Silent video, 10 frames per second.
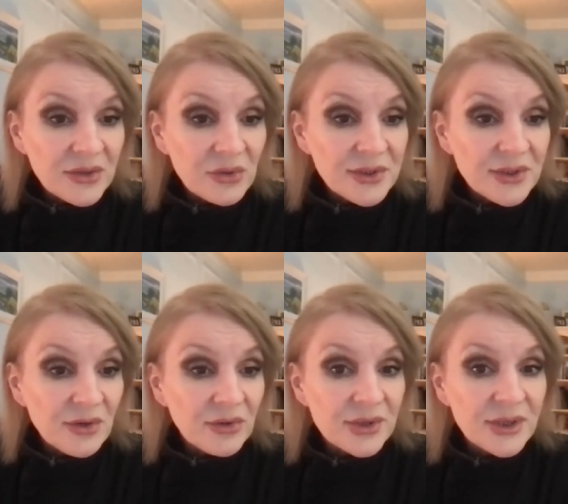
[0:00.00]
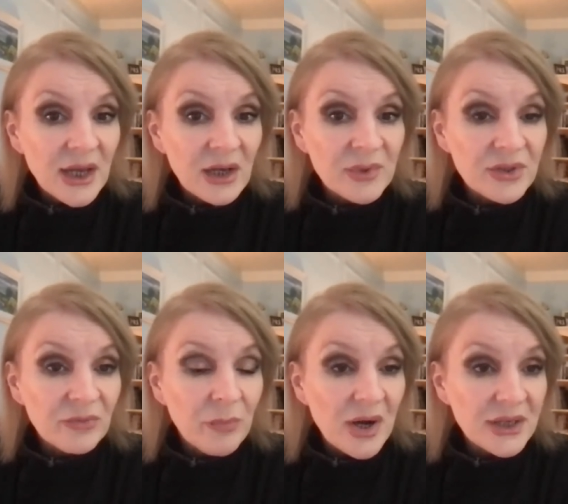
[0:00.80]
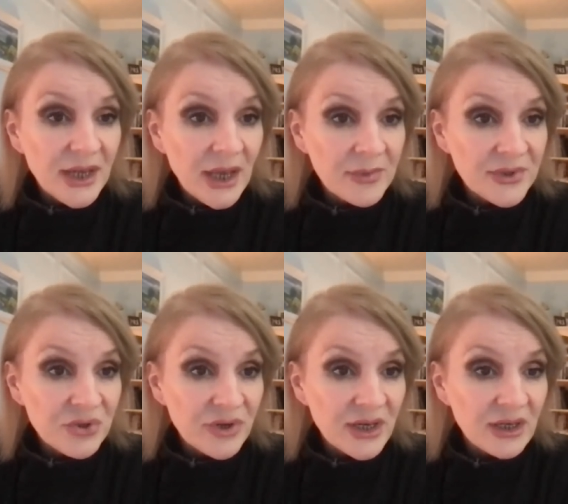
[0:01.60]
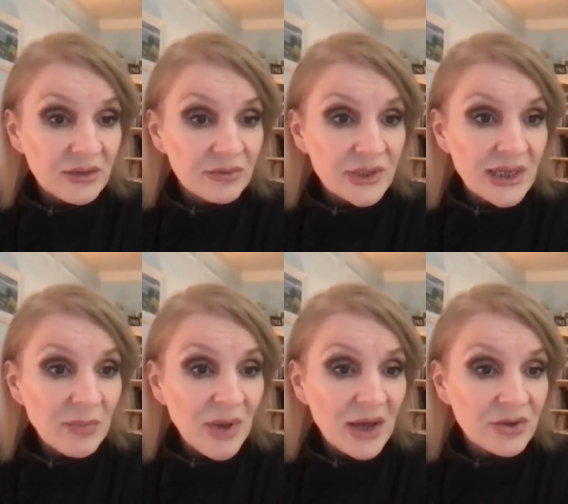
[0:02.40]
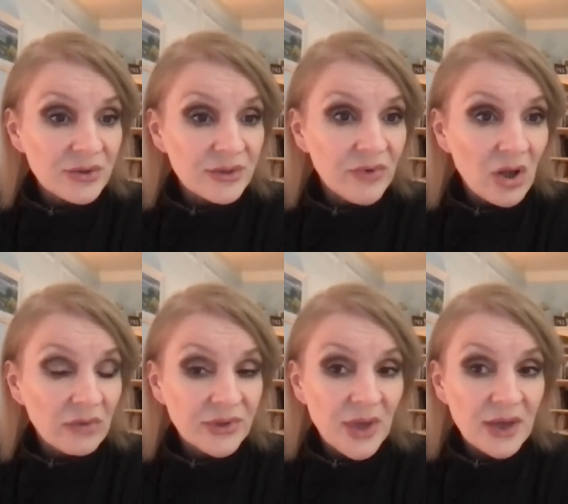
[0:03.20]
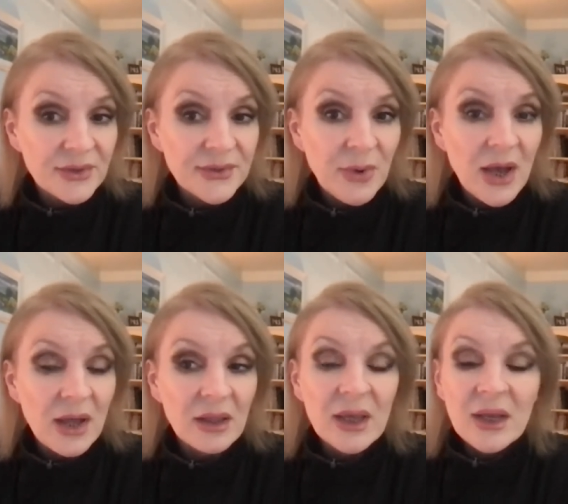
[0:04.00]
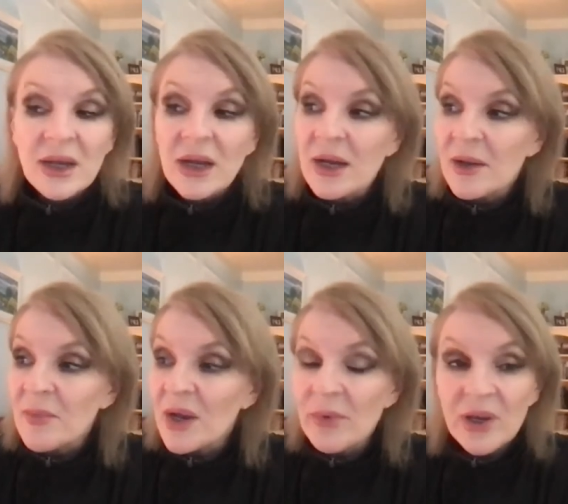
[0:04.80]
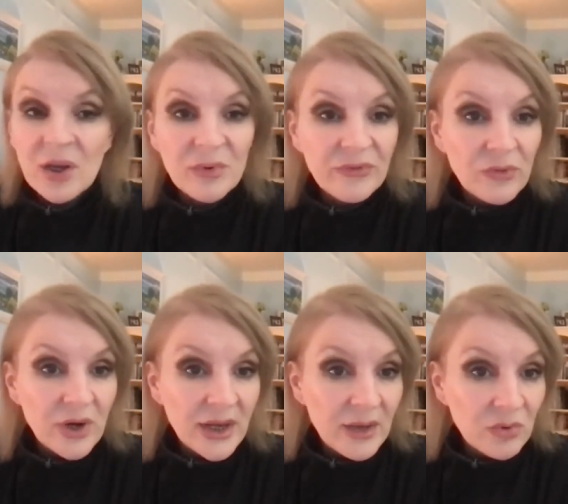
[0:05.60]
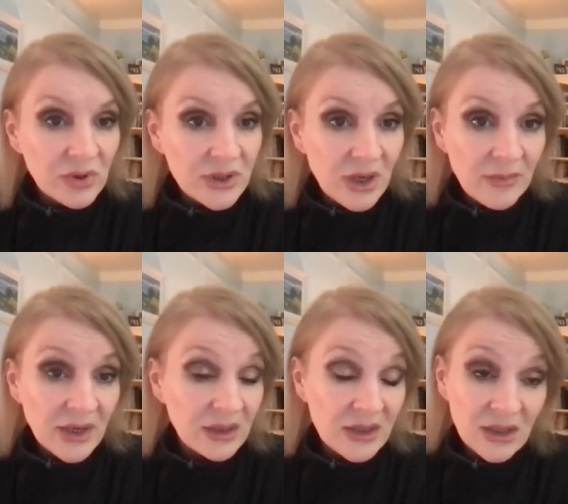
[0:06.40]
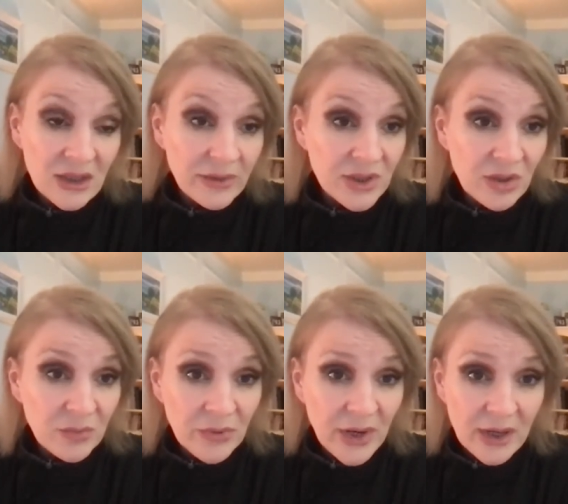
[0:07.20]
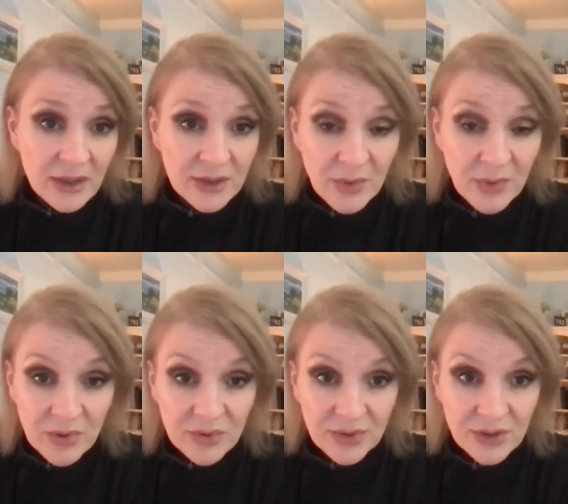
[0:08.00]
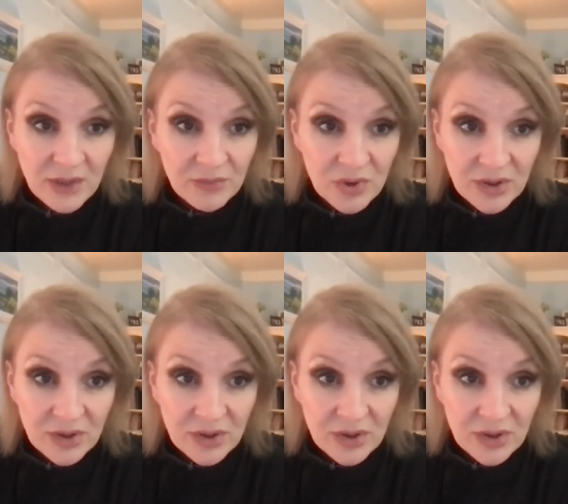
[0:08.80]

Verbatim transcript: also, there's an element of body chemistry and sleep patterns involved in that as well. Um, I wake up at 4 a.m. all the time. I can tell you I don't pray. I spend most of the time trying to